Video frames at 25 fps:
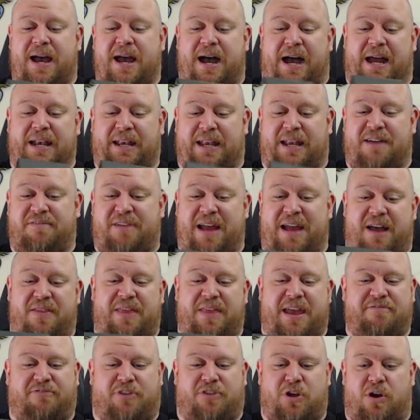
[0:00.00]
I love how
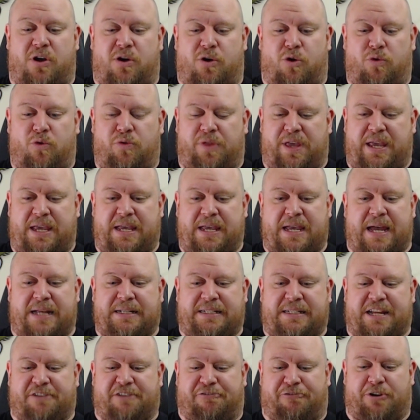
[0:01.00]
they've got all the uh,
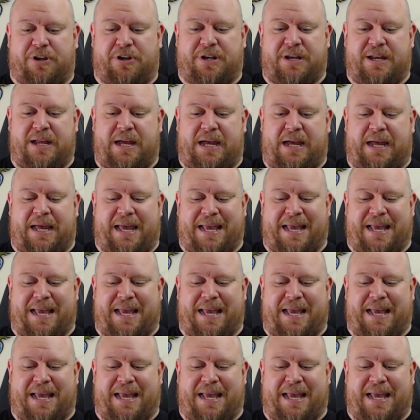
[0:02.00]
different uh,